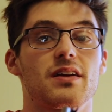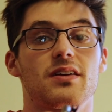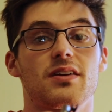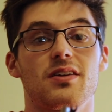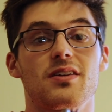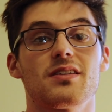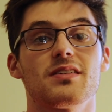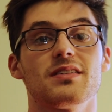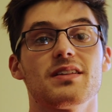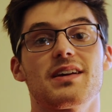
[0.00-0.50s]

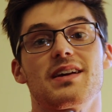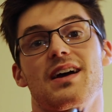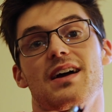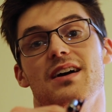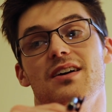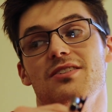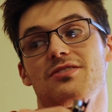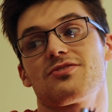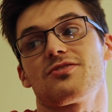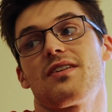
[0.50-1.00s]
Currently, I
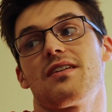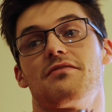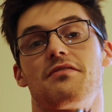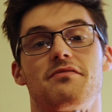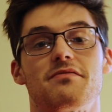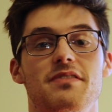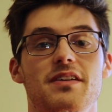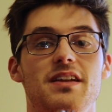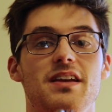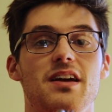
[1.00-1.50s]
also have a
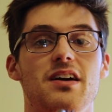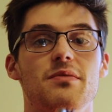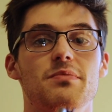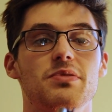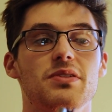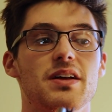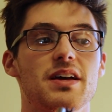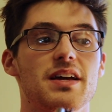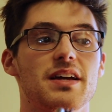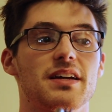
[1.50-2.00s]
video
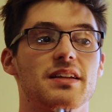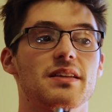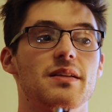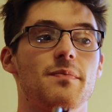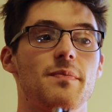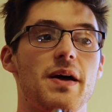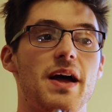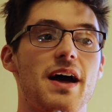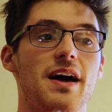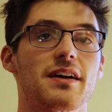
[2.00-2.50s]
playing in the
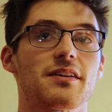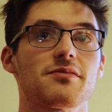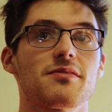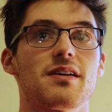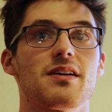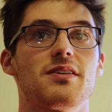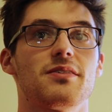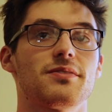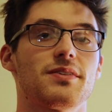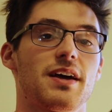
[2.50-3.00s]

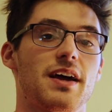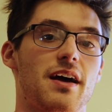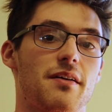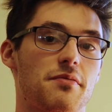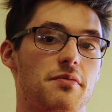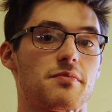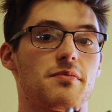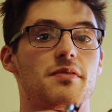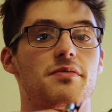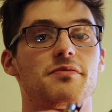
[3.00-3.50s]
background. I have
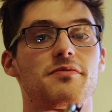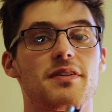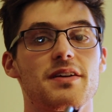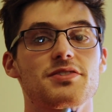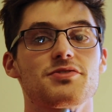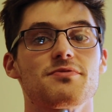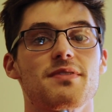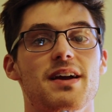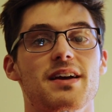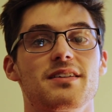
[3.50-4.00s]
a
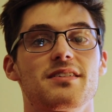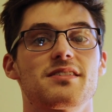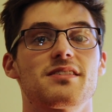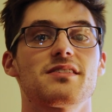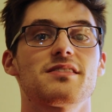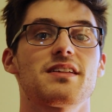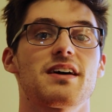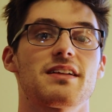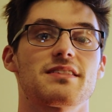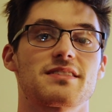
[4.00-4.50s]

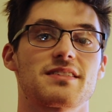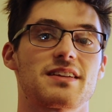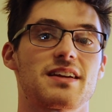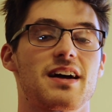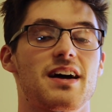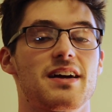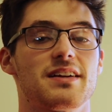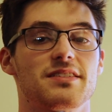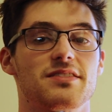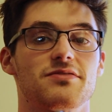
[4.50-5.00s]
refrigerator that's
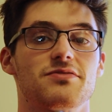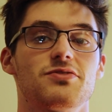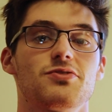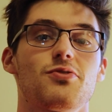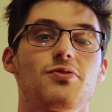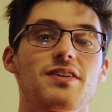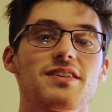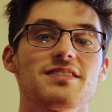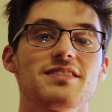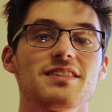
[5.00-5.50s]
kind of
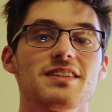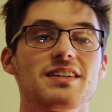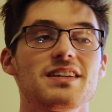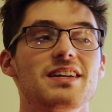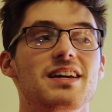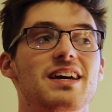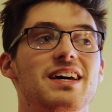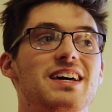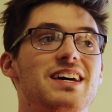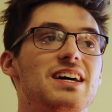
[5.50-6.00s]

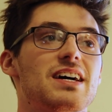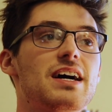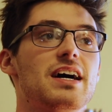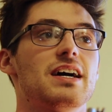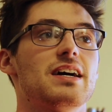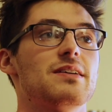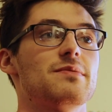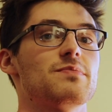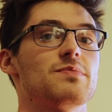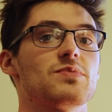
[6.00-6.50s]
noisy.
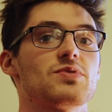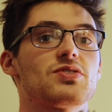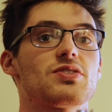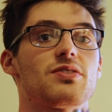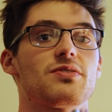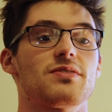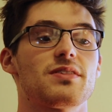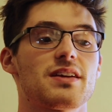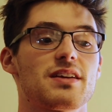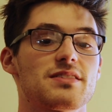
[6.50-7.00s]

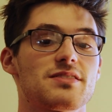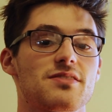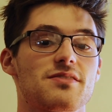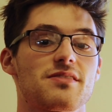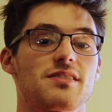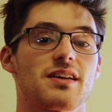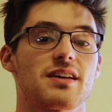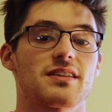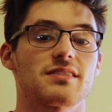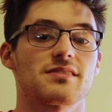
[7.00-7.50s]
So these are
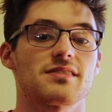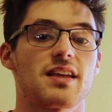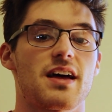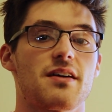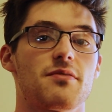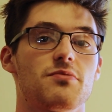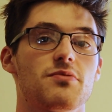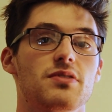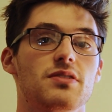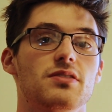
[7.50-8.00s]
things
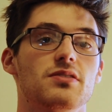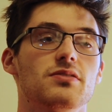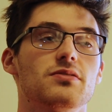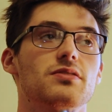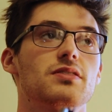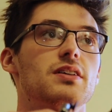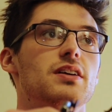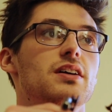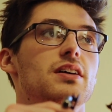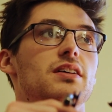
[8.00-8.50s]
that
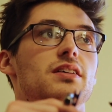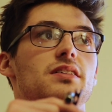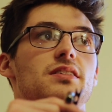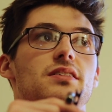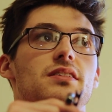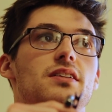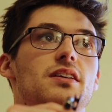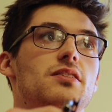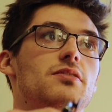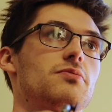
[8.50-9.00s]
will,
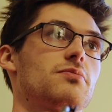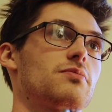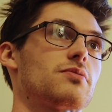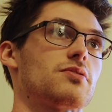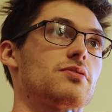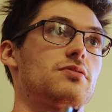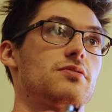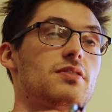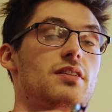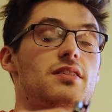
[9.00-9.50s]

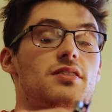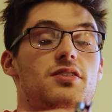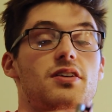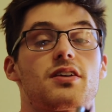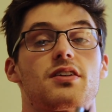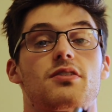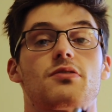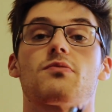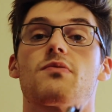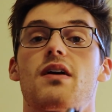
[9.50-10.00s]
you're
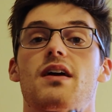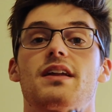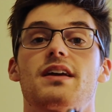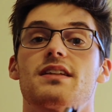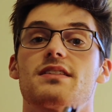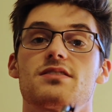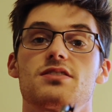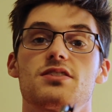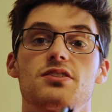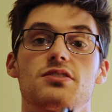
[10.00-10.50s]
going to run
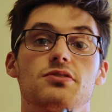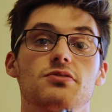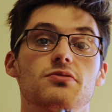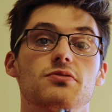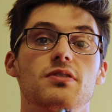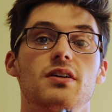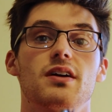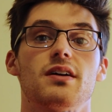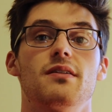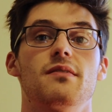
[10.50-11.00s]

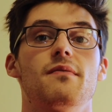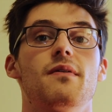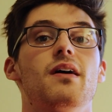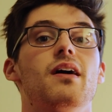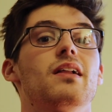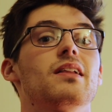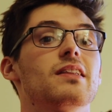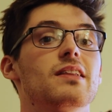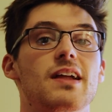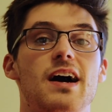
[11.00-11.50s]
into
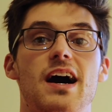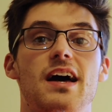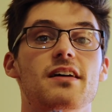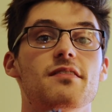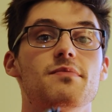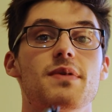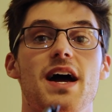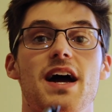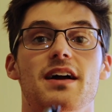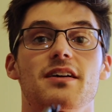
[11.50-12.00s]
a lot
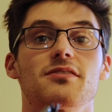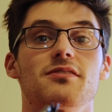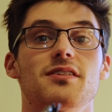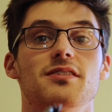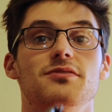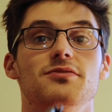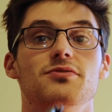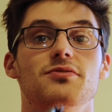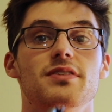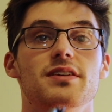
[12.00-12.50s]
of
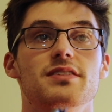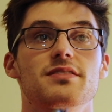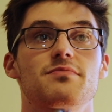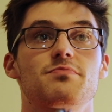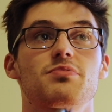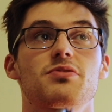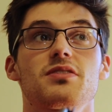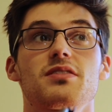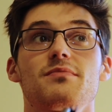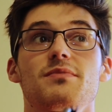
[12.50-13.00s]
background noise
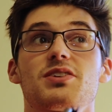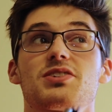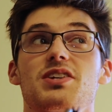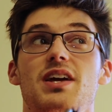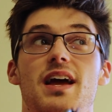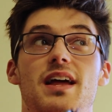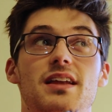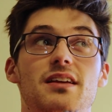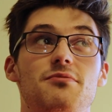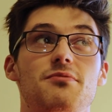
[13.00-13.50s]
pretty much
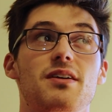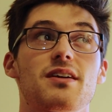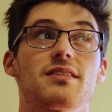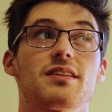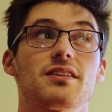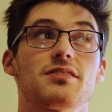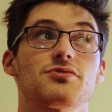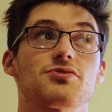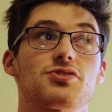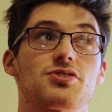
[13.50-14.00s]
anywhere
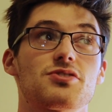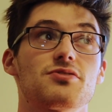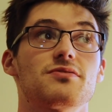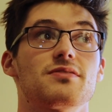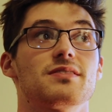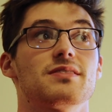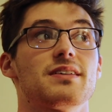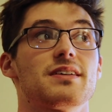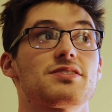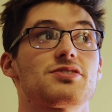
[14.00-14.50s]
that you shoot,
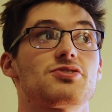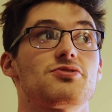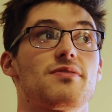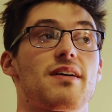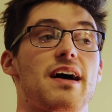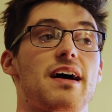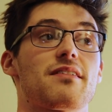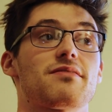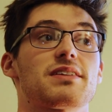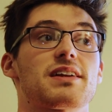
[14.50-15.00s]
unless you
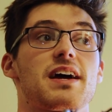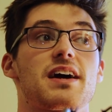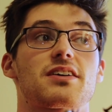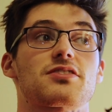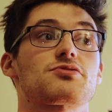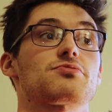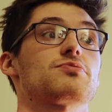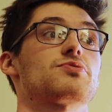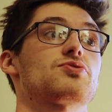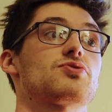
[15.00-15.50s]
have an
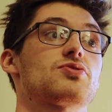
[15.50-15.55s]
actual